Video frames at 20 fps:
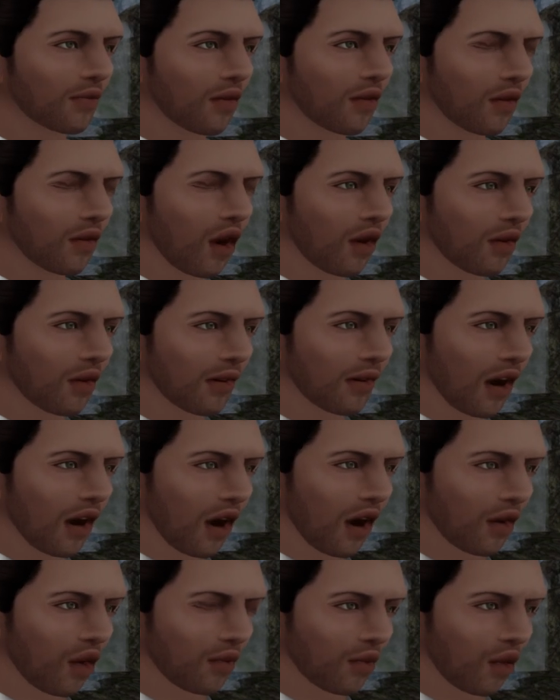And
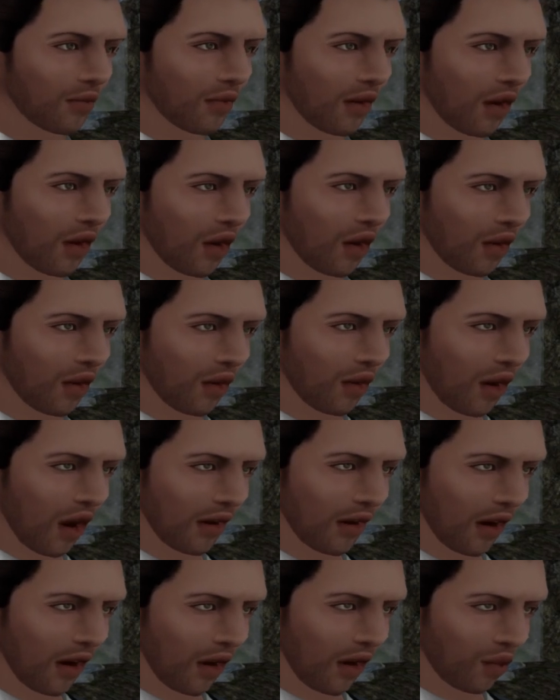again, it's no needed
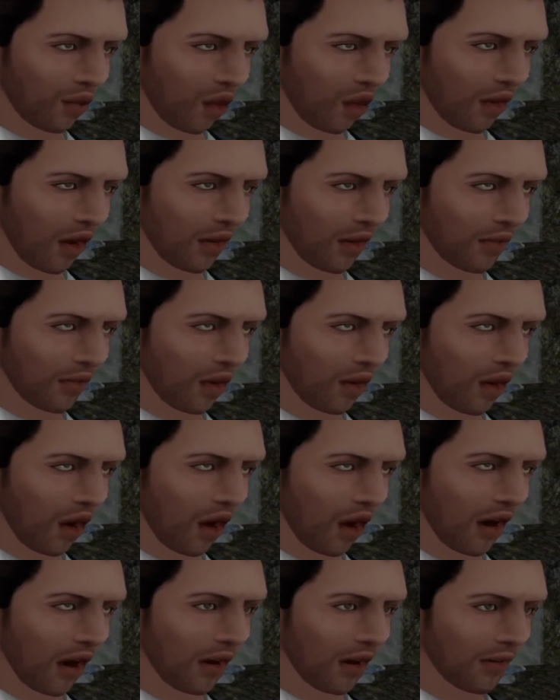to be physical
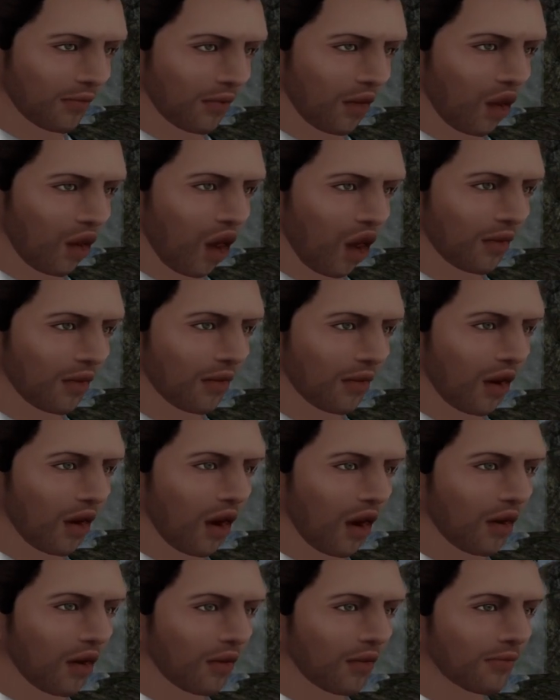necessarily.
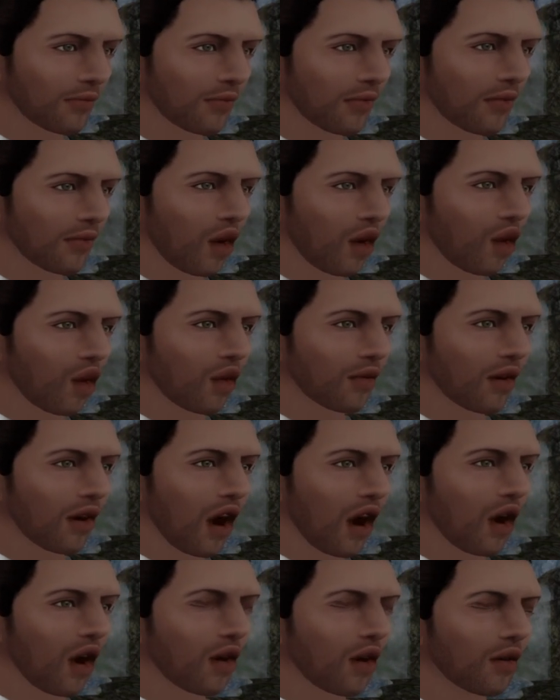Could
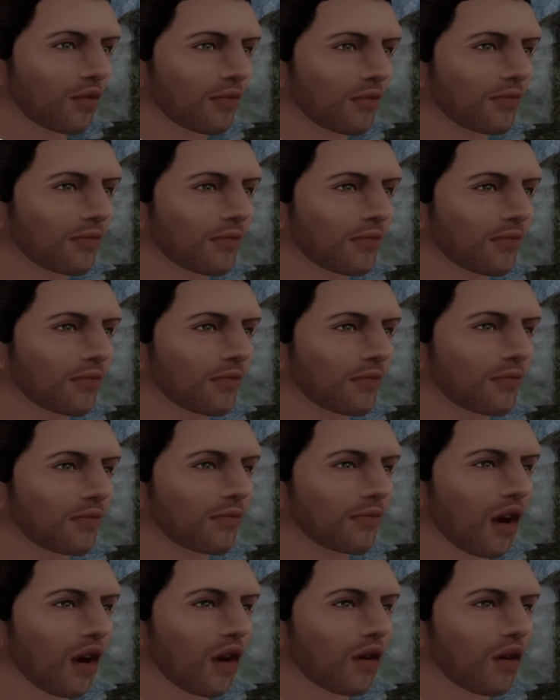be
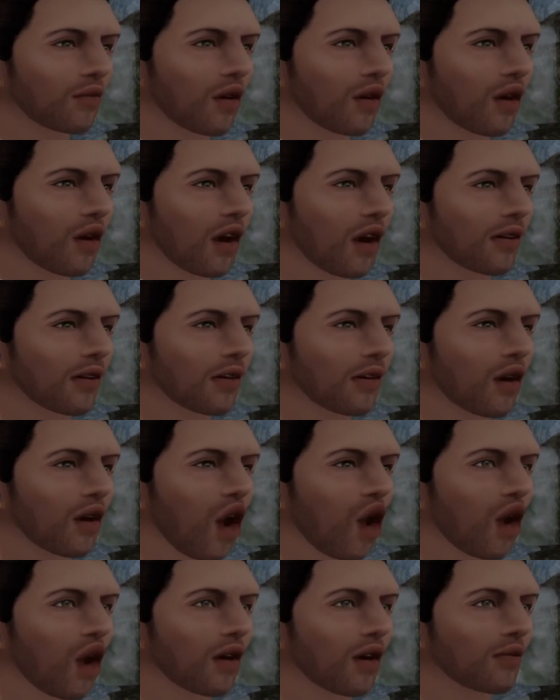potentially as a
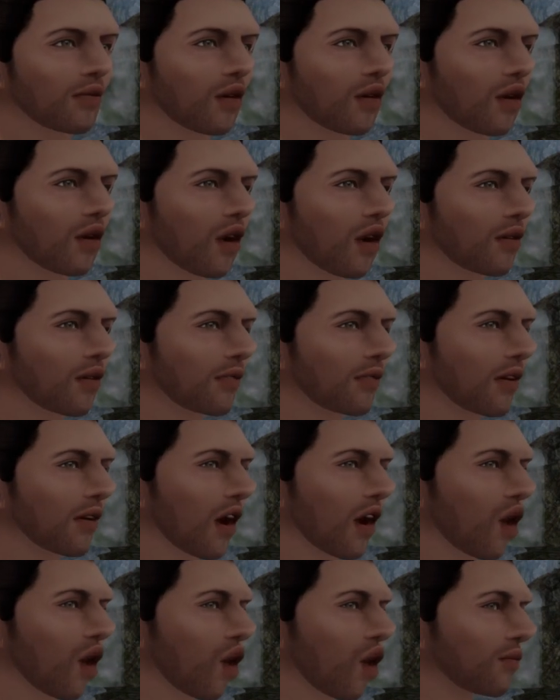platform like
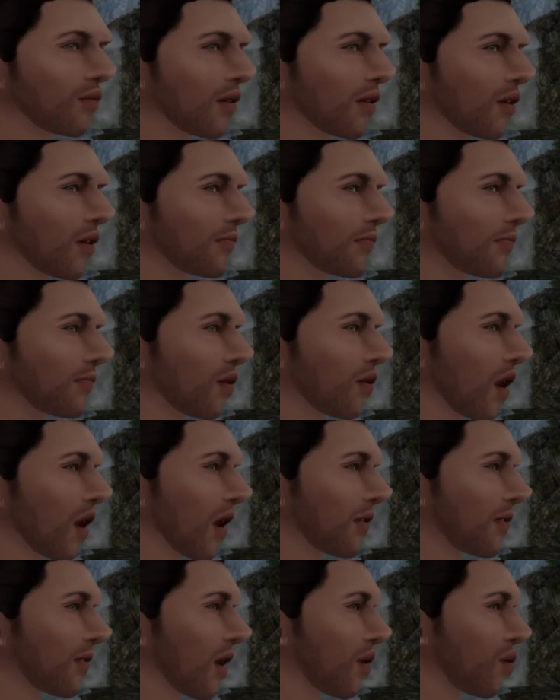Second Life. and
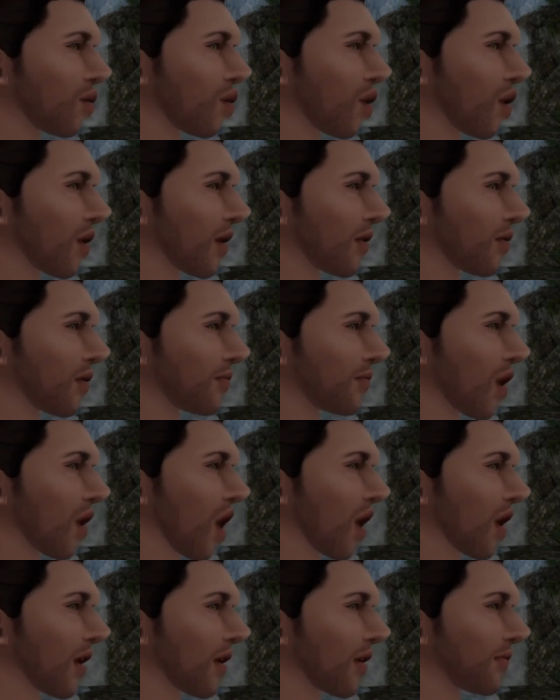just talk, see
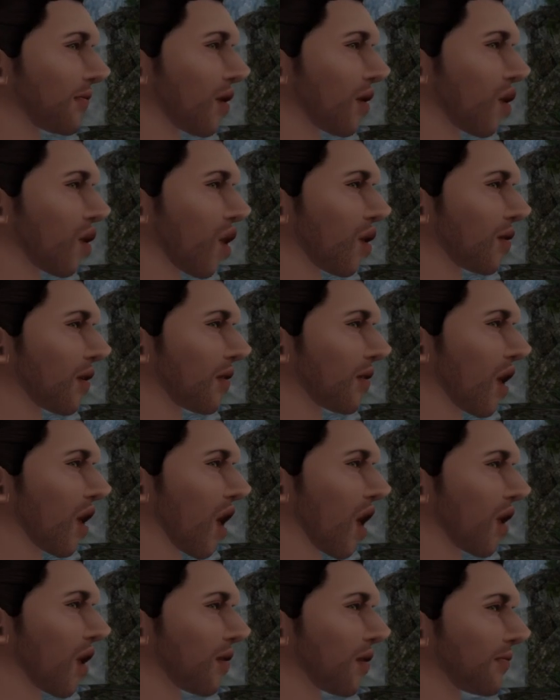the friends every
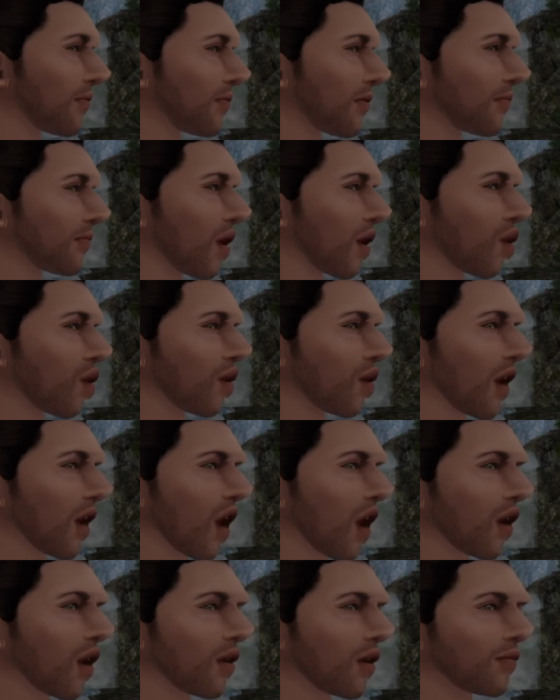day, talk with
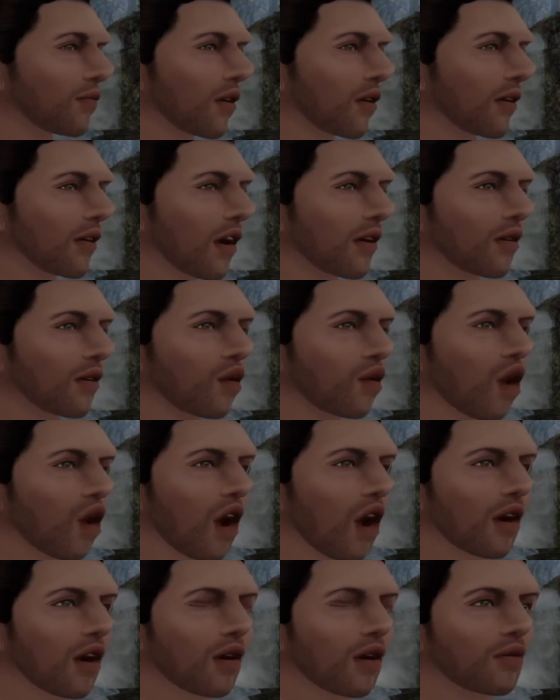them, living
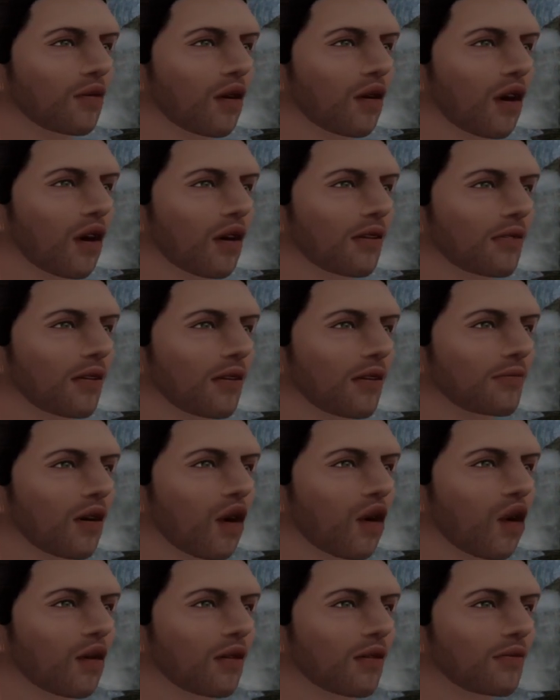that life
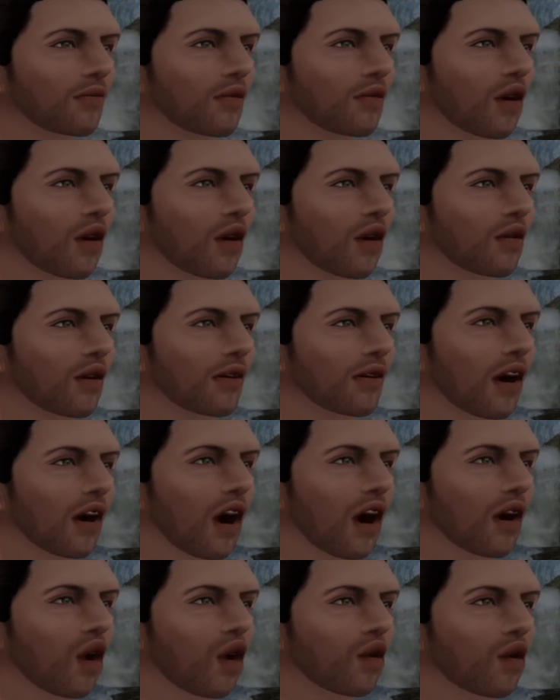as social
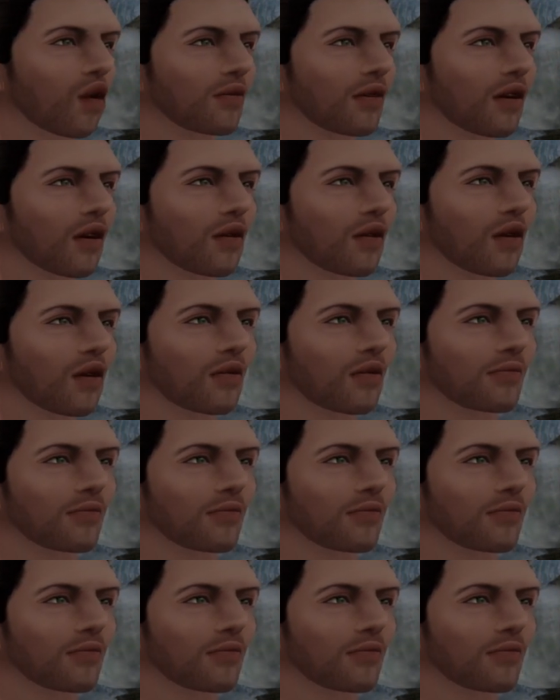individuals.